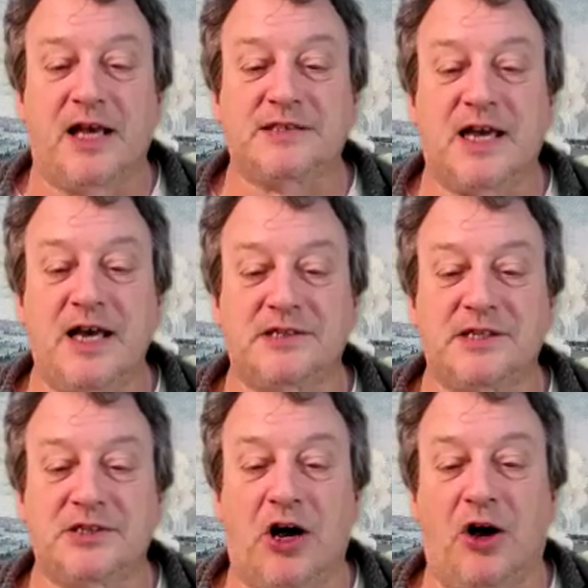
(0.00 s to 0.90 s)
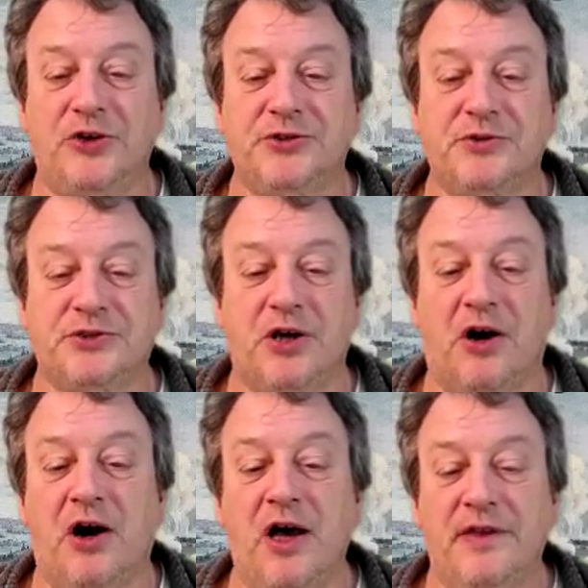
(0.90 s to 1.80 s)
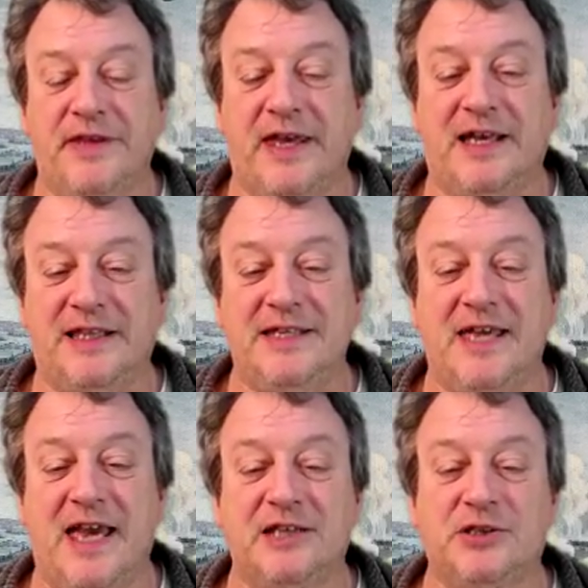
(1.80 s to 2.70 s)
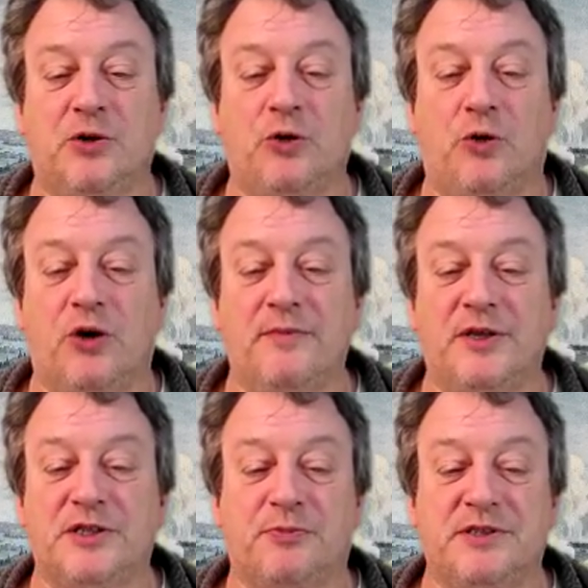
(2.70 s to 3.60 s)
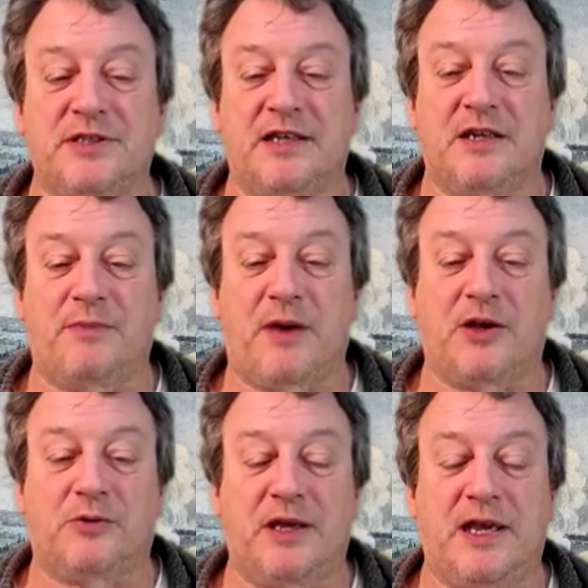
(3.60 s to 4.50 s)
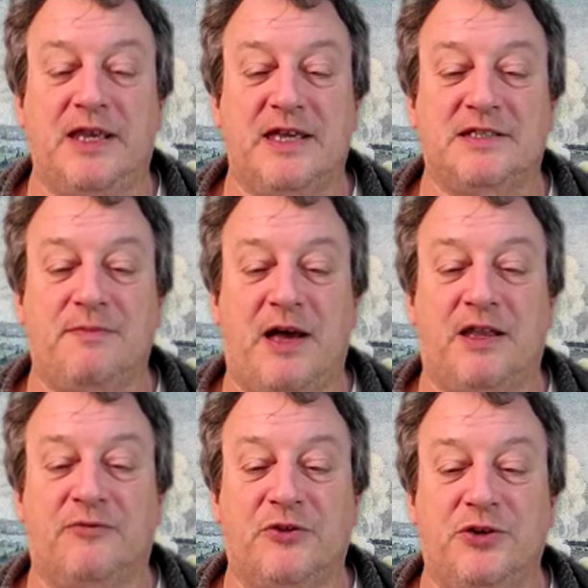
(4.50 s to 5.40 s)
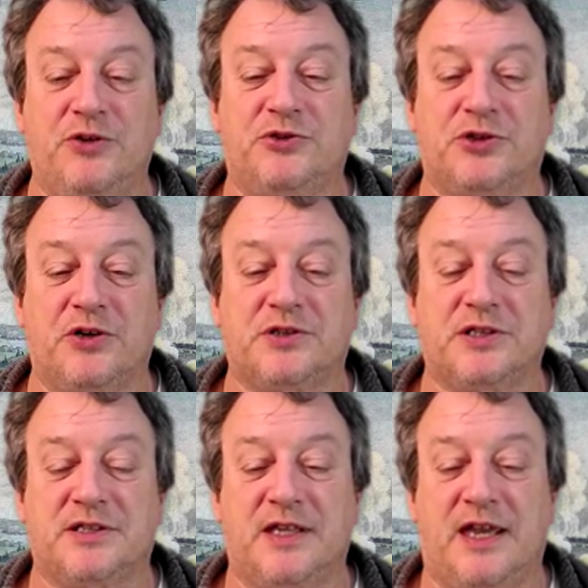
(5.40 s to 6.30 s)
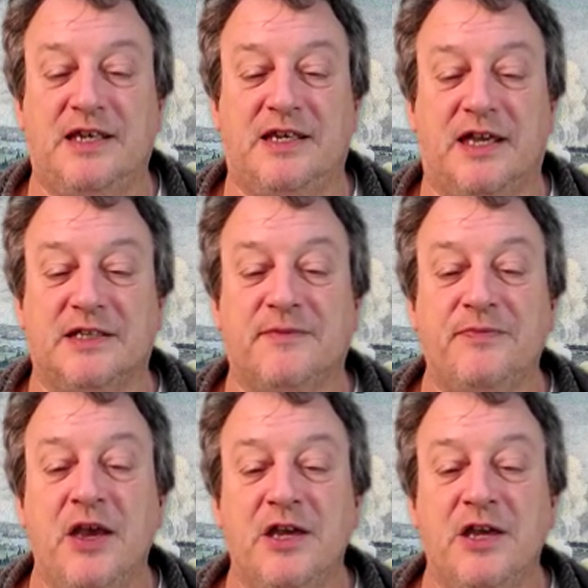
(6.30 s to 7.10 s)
Las Casas also saw the ecclesiastical ornaments presented by Queen Isabella for the new churches in the Indies